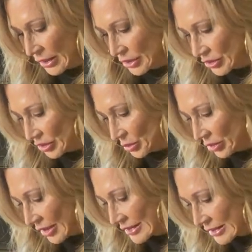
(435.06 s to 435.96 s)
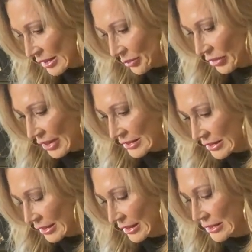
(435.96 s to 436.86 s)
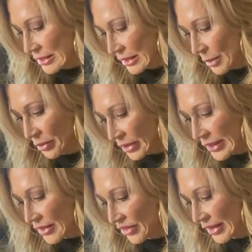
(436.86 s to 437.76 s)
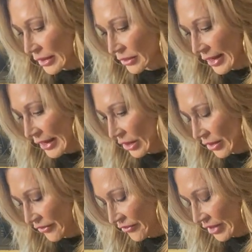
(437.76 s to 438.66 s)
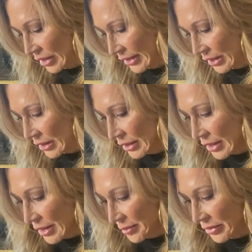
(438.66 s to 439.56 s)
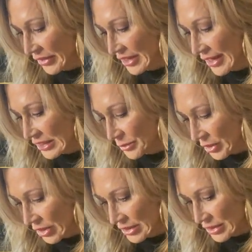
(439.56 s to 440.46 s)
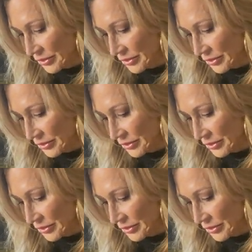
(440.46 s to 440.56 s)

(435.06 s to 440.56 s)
So you're pressing and pressing, and it's a pretty thick layer of filling. But the next part is the